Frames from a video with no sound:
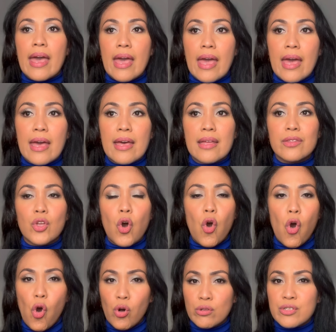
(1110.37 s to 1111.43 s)
and
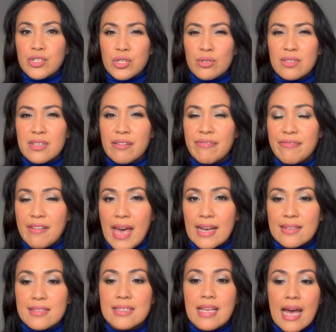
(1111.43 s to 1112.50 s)
also the
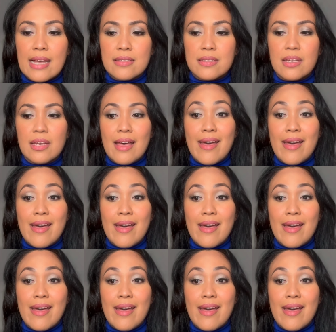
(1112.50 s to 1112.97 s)
fact that